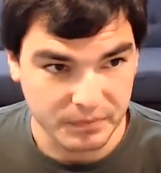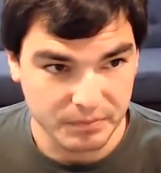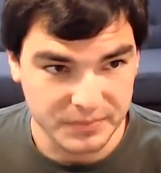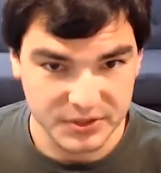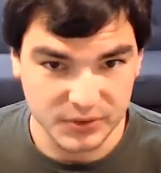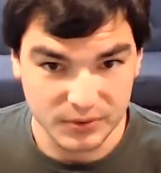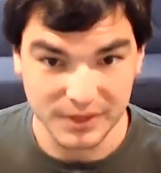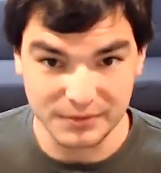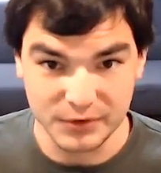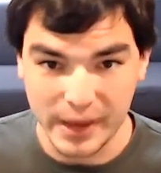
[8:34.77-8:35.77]
So if
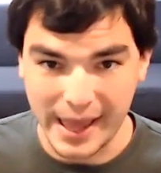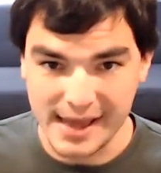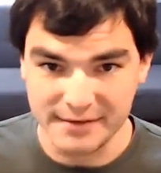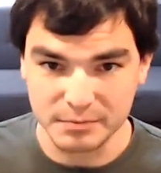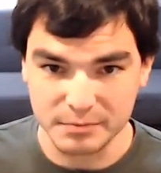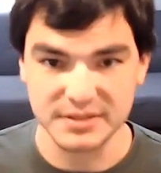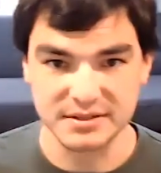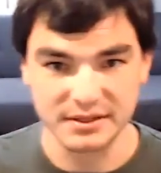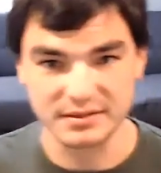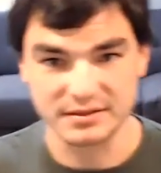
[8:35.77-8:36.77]
you have a
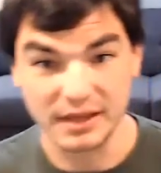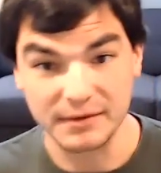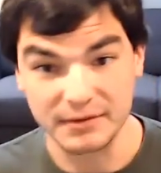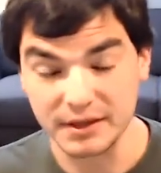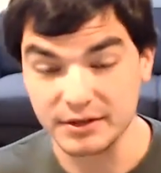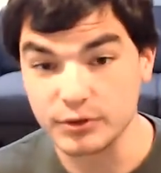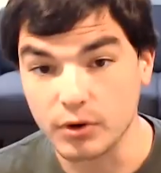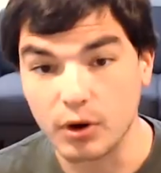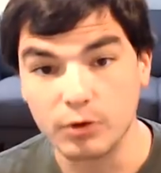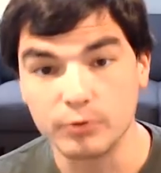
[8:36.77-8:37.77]
business and you're
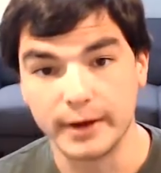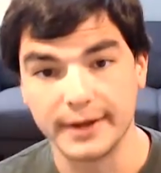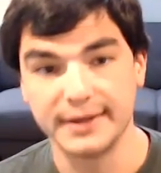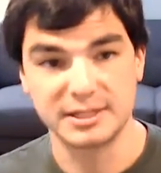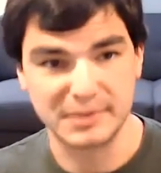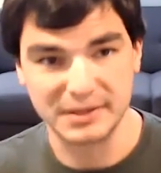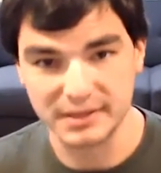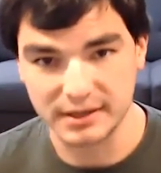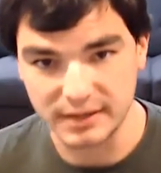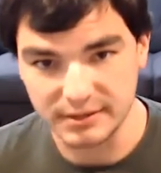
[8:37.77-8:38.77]
already spending
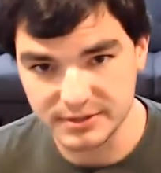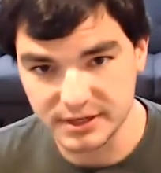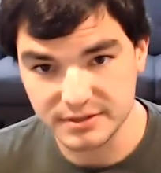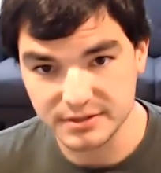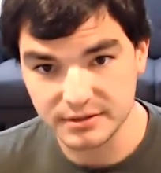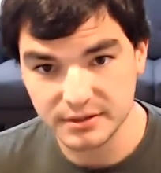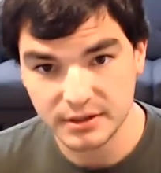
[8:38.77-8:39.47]
on advertising,